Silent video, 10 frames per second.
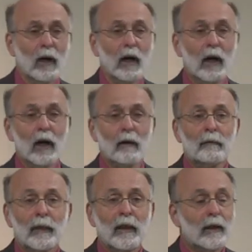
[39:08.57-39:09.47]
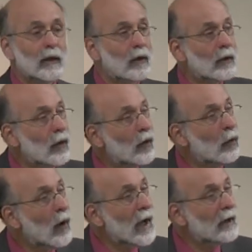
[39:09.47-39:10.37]
uh,
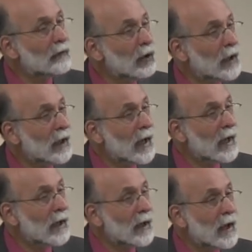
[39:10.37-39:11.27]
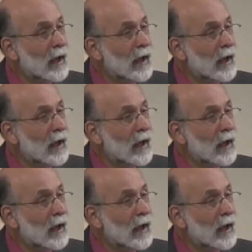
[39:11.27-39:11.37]
way of looking at it.